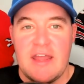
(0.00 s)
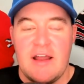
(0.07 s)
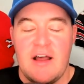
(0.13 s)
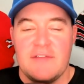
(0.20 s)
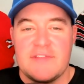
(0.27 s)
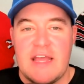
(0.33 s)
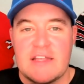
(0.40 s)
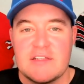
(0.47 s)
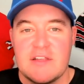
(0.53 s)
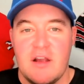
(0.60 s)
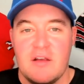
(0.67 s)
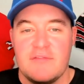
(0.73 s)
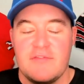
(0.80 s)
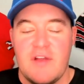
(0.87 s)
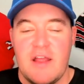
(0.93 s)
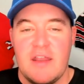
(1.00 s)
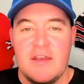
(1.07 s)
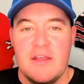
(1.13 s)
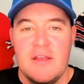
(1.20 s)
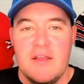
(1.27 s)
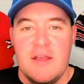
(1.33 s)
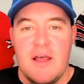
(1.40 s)
I'll have to ask our friend
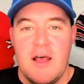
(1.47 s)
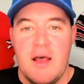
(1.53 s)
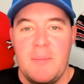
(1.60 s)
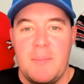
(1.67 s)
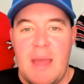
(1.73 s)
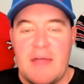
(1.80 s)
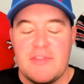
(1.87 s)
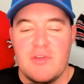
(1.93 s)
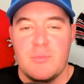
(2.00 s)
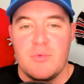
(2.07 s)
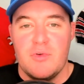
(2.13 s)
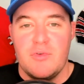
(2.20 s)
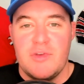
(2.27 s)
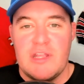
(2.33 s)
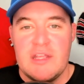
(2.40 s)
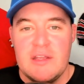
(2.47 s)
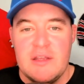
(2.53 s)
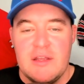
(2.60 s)
uh, Matthew Bruni,